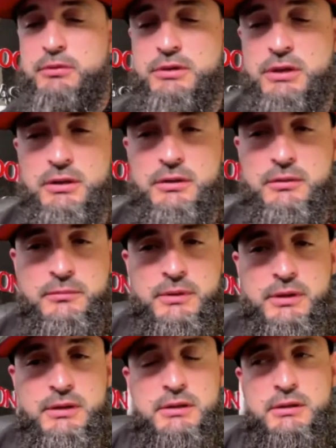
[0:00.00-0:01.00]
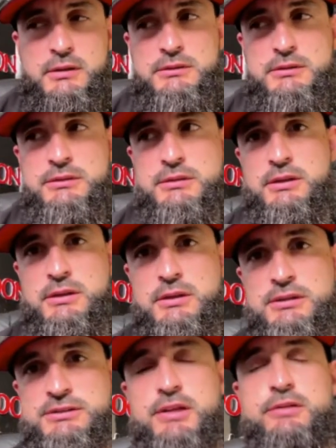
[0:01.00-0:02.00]
a
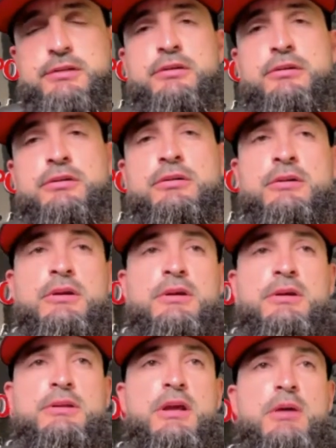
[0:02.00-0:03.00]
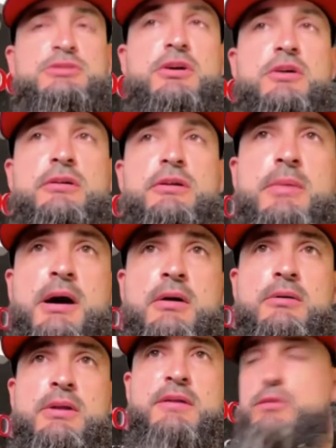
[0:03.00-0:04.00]
southerner, that was talking
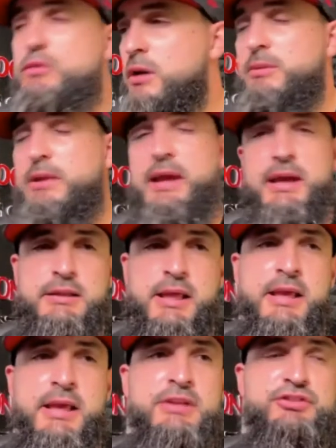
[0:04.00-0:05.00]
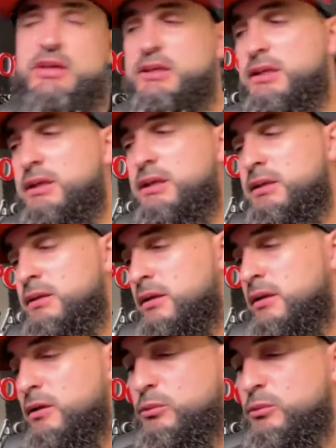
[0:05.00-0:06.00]
about if you come to LA, check in
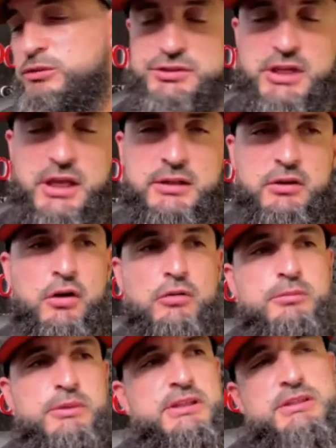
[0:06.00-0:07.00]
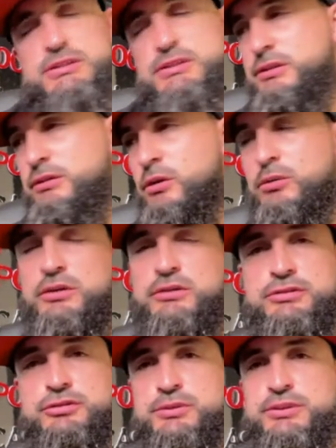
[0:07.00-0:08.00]
with some solid homies, you know, because the
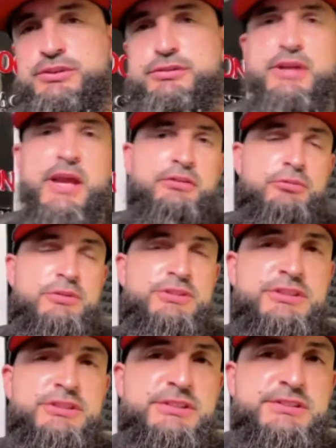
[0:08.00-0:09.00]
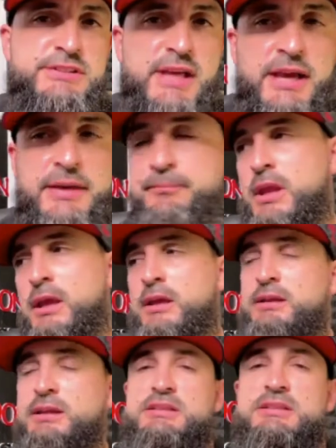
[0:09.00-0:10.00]
streets are dangerous and this and that.
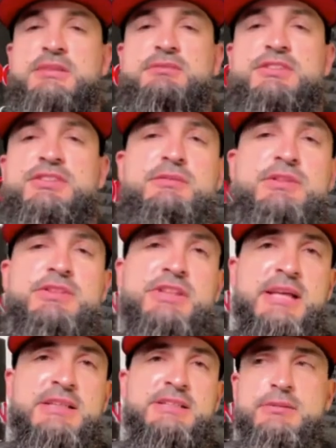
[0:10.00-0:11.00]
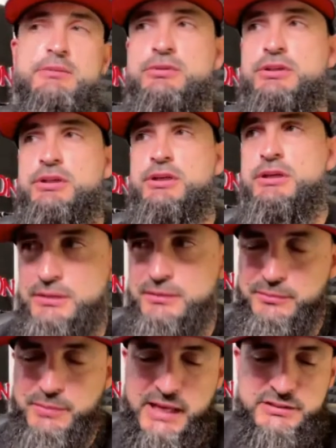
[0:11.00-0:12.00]
And then even Steven Jackson, the
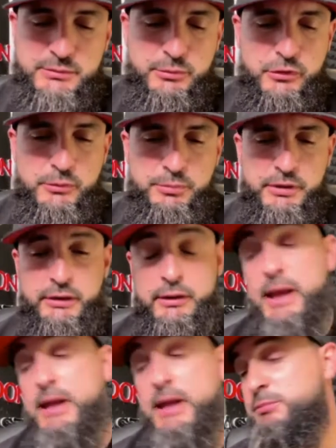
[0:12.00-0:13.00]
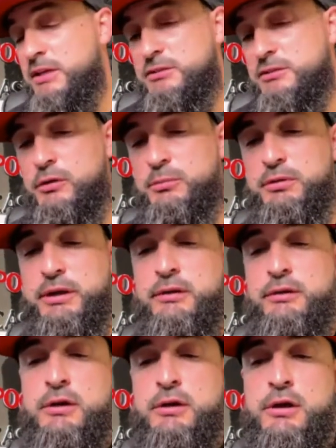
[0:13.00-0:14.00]
basketball player, ex-basketball
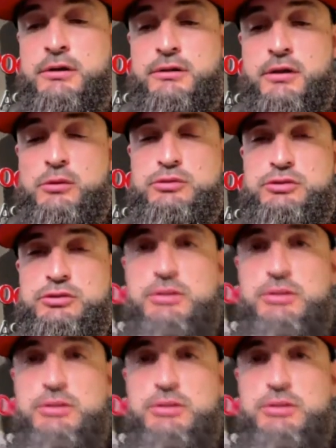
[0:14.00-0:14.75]
player, the host of the